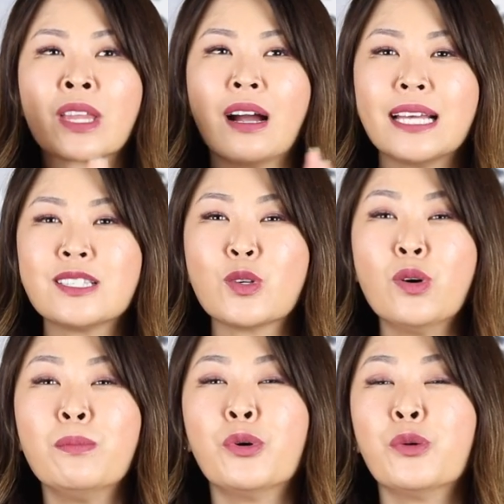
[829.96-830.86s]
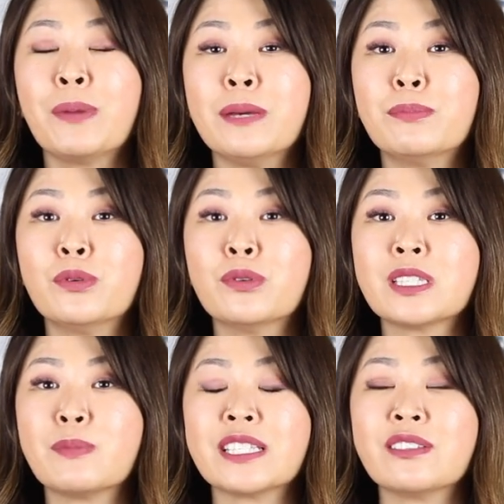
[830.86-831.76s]
I saw more people
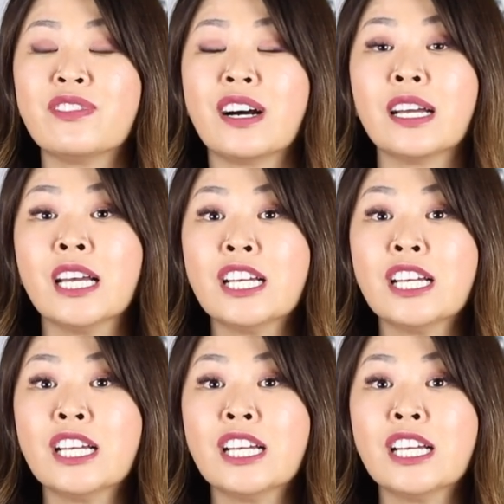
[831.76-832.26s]
specify